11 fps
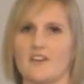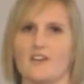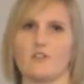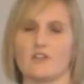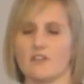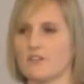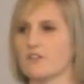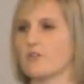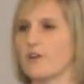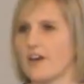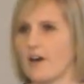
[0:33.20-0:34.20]
and not
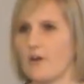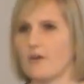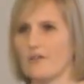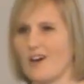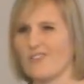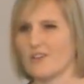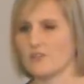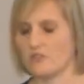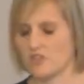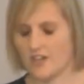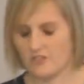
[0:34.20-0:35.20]
considering how things
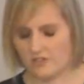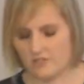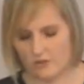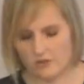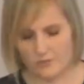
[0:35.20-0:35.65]
are changing so